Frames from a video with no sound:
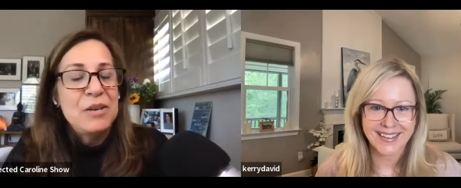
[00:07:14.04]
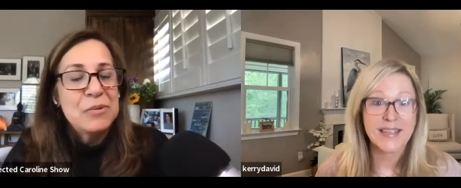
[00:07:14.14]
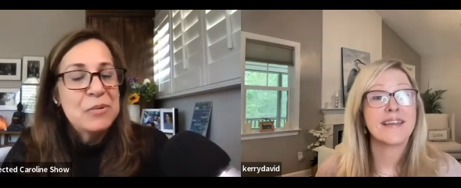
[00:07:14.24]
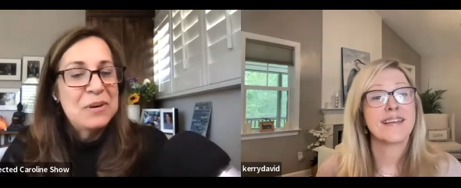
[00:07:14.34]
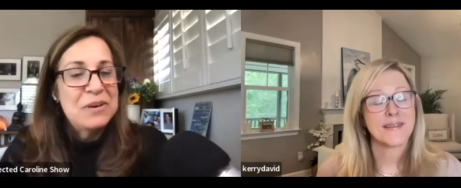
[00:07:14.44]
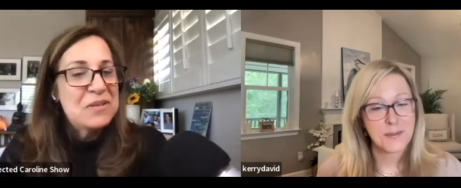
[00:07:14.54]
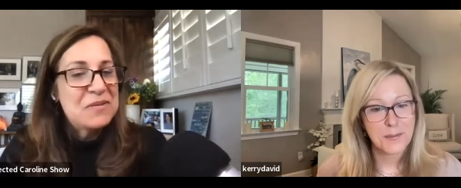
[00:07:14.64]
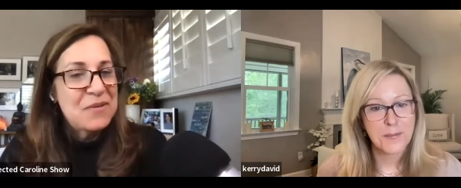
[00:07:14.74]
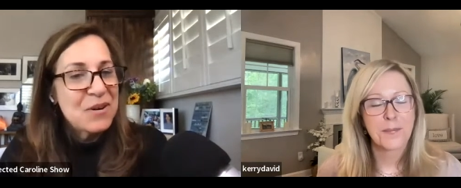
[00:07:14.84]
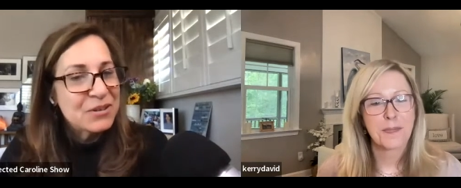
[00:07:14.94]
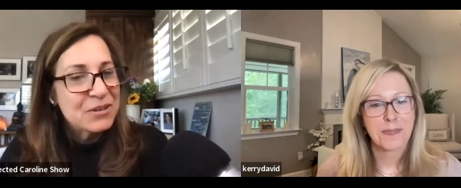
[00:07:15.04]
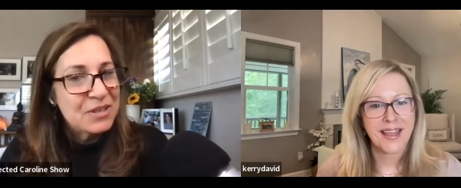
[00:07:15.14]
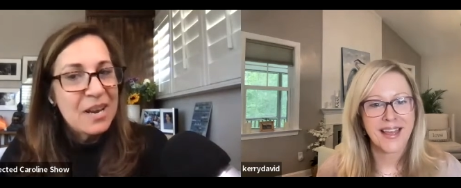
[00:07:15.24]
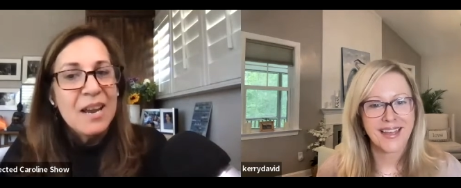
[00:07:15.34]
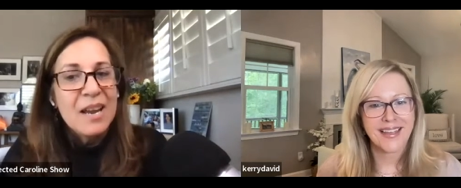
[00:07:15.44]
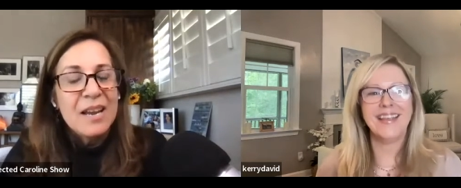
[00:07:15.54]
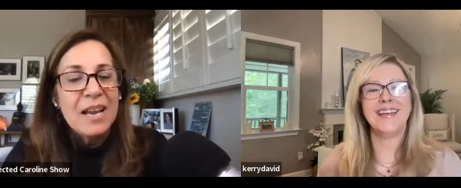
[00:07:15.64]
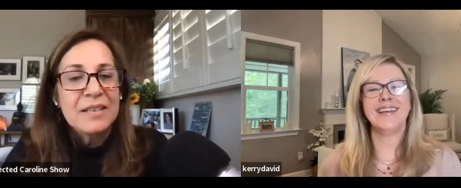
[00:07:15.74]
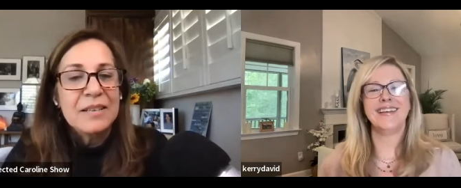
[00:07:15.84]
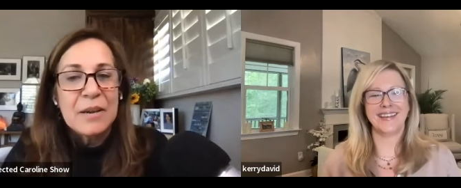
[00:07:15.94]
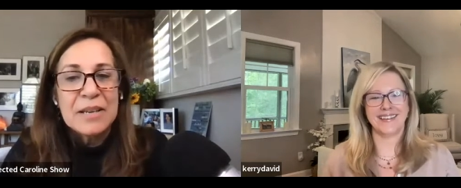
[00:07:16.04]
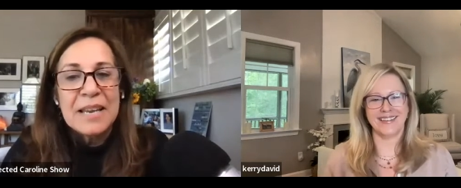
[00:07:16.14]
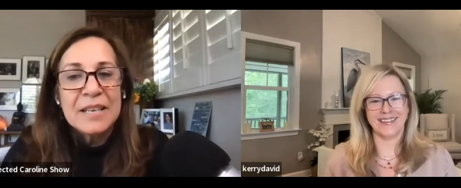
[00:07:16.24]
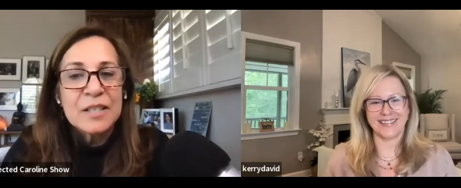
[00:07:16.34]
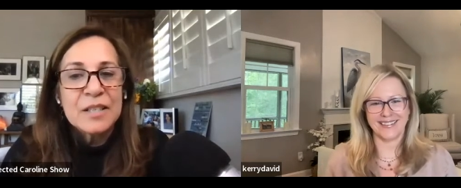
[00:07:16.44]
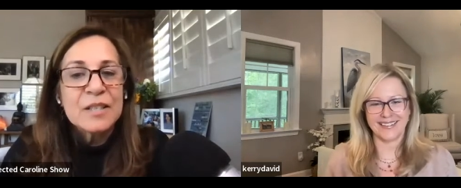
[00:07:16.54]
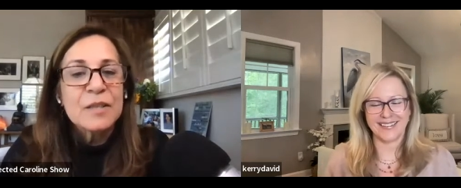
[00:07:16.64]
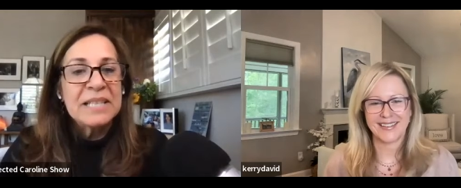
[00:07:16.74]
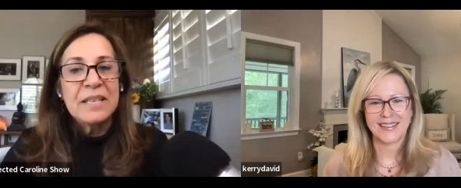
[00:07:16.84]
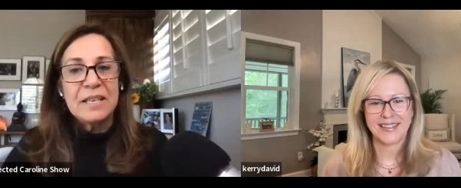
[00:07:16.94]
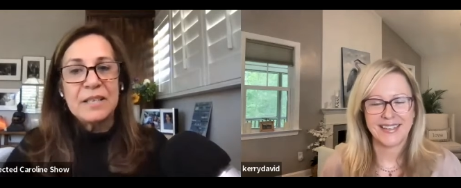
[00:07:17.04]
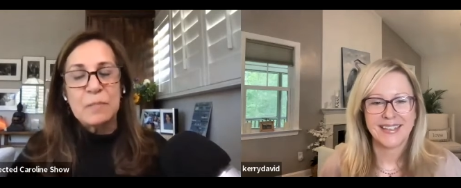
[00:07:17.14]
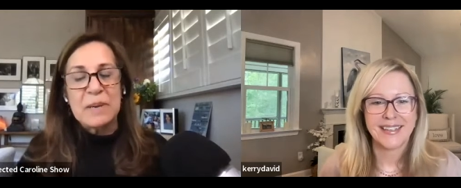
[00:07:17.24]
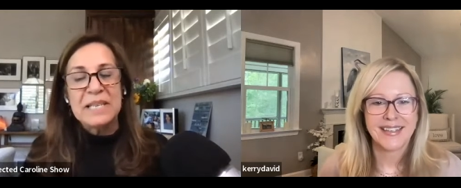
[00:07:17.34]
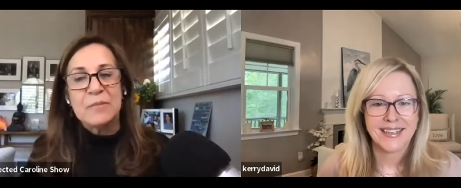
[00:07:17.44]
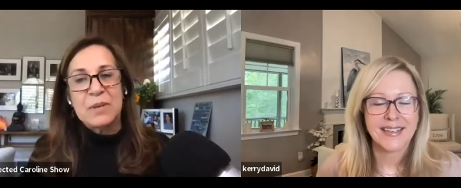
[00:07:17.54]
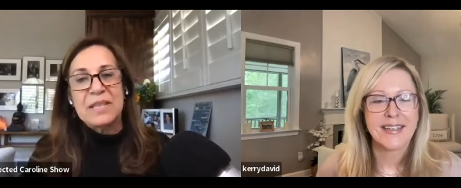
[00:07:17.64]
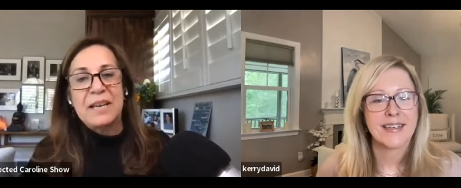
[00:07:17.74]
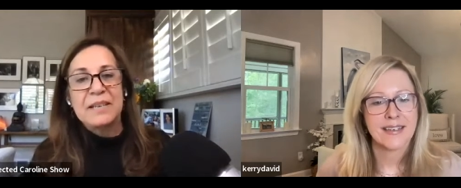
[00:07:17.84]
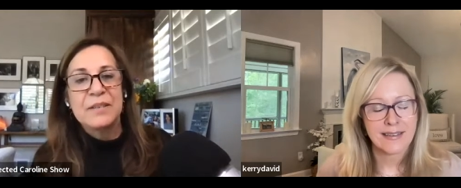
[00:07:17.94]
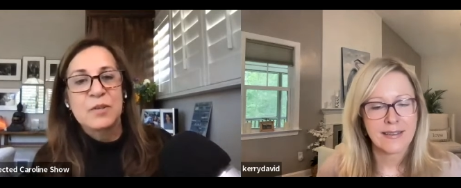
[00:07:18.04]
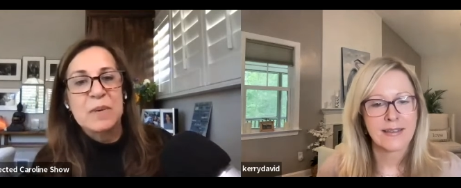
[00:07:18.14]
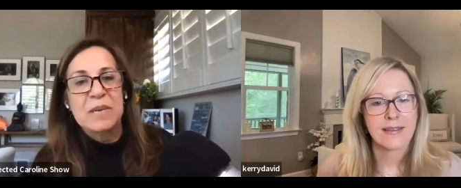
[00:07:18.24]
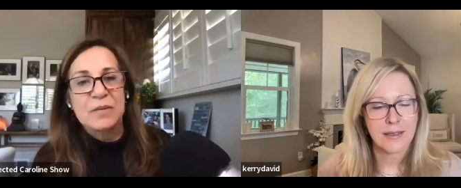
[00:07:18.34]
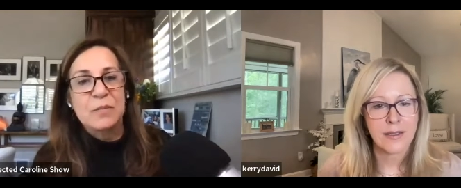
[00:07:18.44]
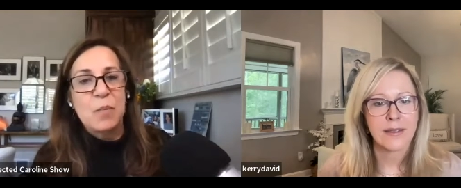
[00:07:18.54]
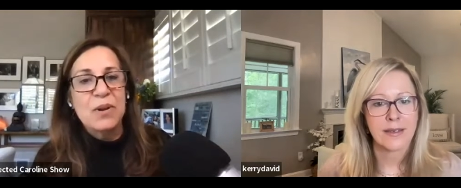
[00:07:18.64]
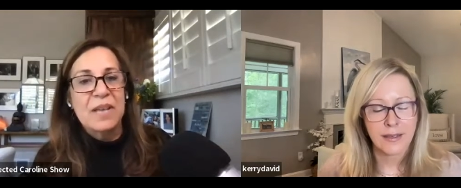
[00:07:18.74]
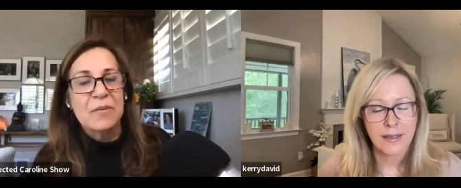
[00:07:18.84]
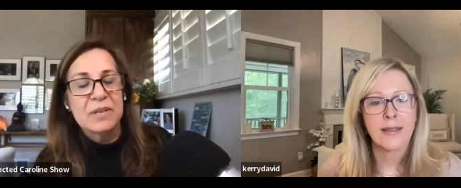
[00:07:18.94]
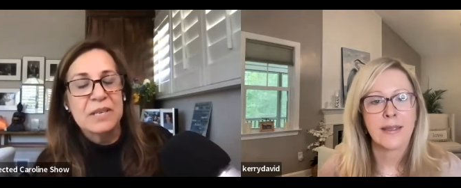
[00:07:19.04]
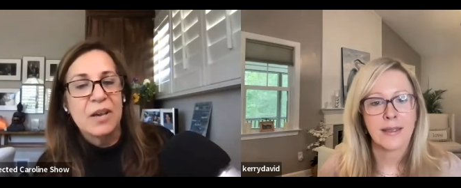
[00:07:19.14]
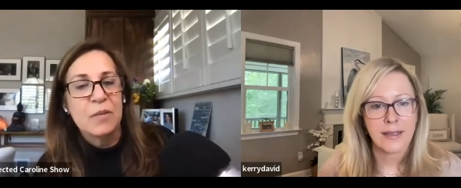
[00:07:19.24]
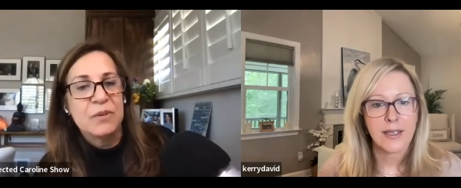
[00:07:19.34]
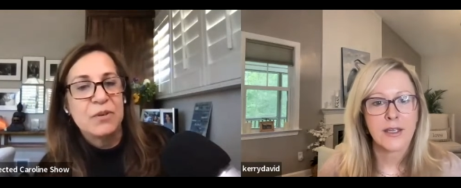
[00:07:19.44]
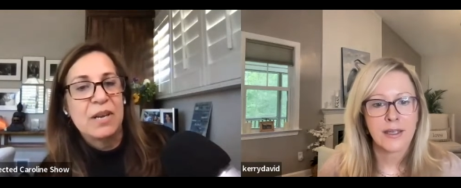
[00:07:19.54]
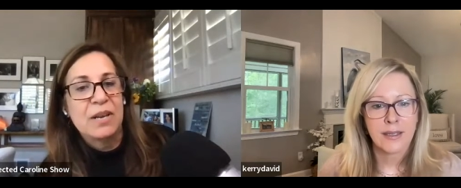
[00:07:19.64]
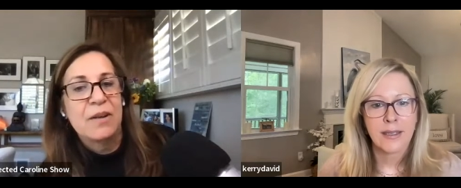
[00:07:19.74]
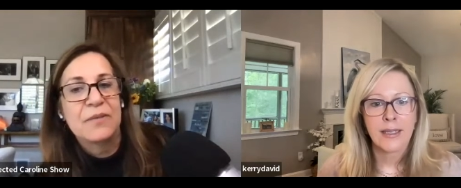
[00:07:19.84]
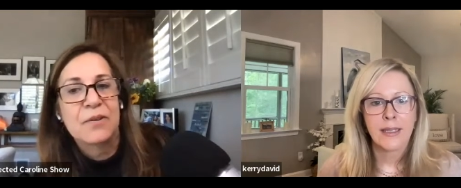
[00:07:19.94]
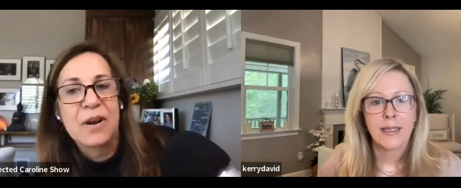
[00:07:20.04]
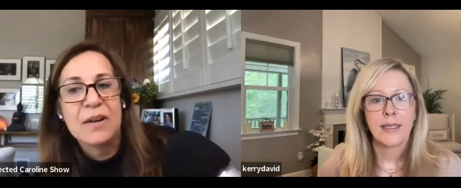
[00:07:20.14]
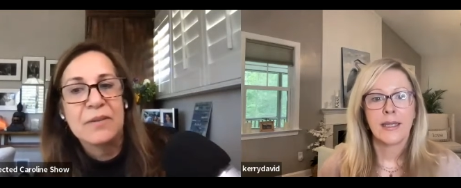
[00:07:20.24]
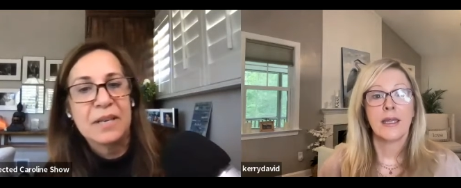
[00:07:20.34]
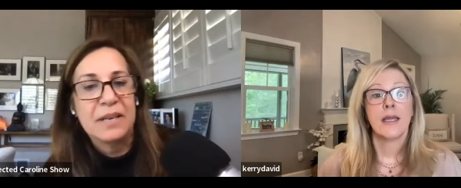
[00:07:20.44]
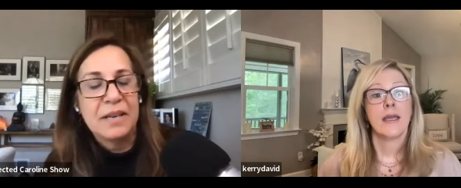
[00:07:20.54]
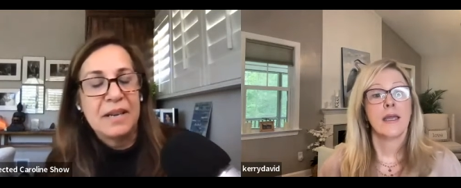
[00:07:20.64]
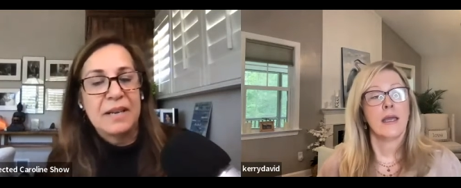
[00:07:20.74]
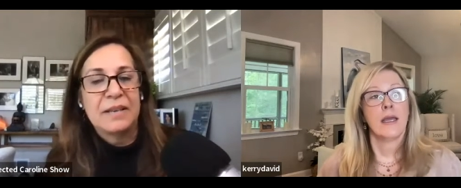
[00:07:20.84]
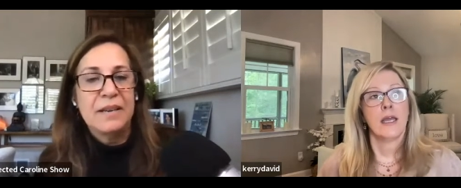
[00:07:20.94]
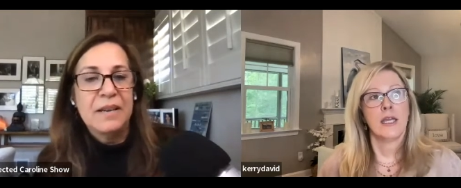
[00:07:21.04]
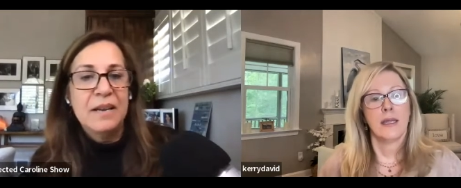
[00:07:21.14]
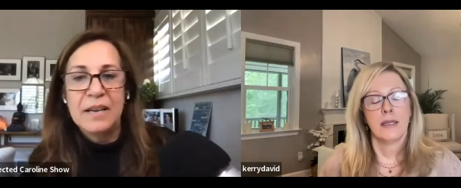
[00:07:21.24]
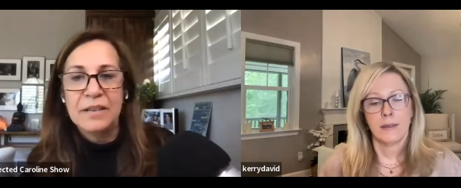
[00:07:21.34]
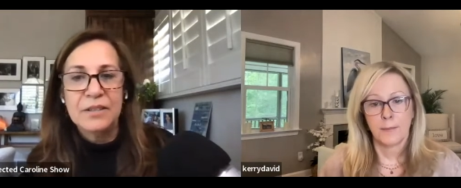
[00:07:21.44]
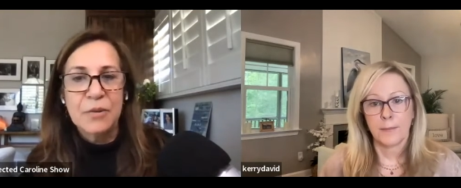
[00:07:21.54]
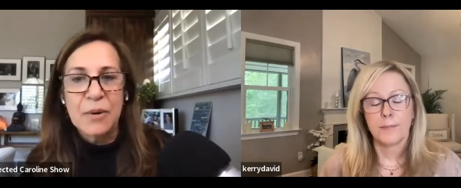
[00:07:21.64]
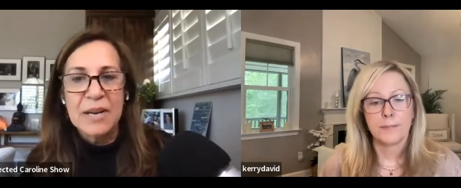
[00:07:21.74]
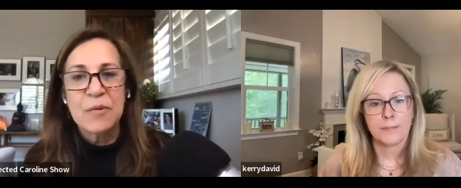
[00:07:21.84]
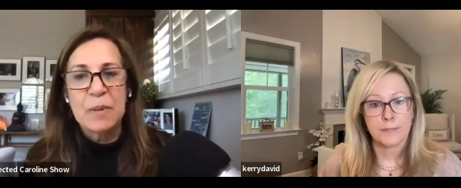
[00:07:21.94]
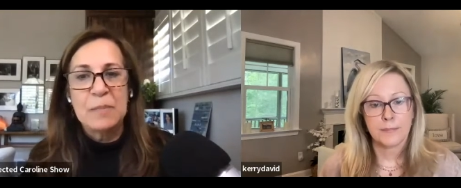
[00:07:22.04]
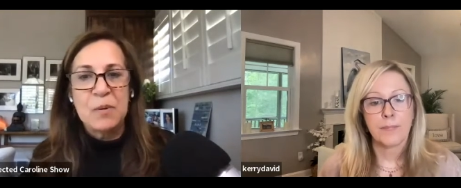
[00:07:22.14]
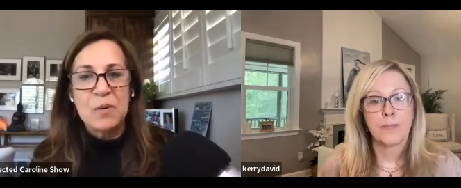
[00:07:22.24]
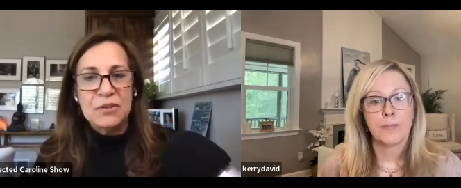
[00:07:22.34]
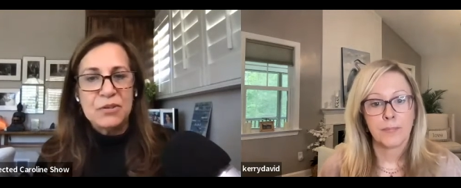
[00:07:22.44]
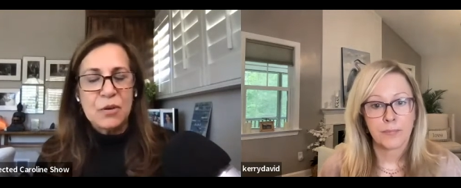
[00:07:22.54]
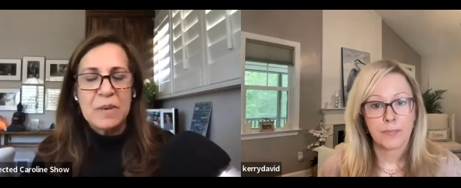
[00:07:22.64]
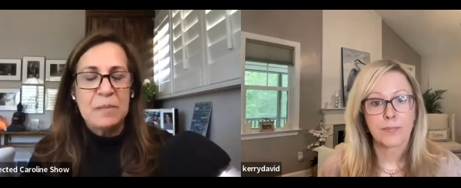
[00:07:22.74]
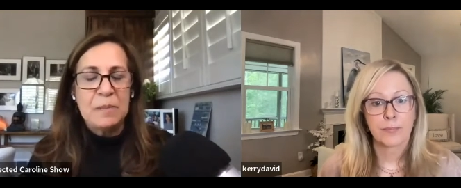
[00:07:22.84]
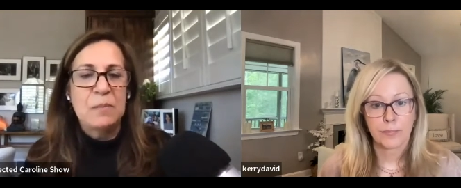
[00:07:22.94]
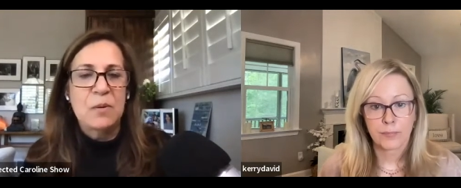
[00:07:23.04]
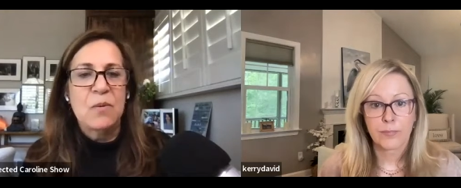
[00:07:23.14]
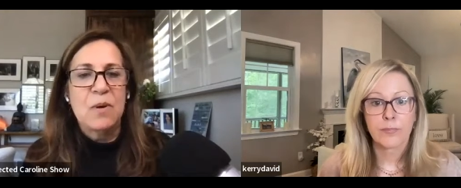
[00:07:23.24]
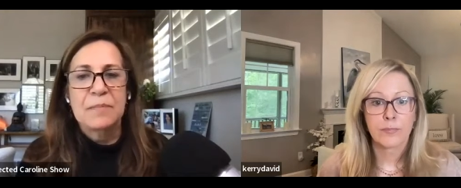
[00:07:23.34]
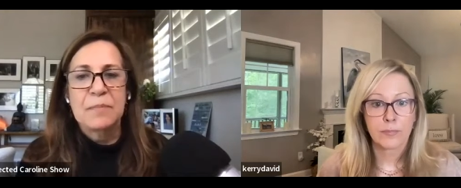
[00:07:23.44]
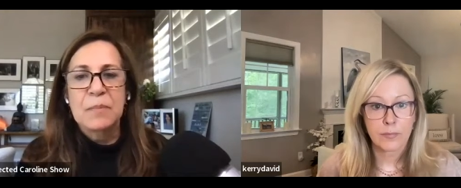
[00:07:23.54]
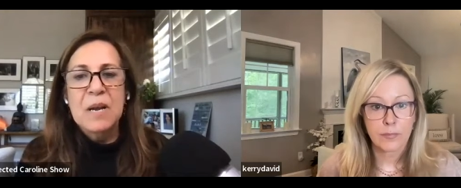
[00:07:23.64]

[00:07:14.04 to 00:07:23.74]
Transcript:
Speaker 1: you were one of the first. And, and explain, explain what that is, because boy, that really helped you get off the ground. And, and it's great for people. So many people want to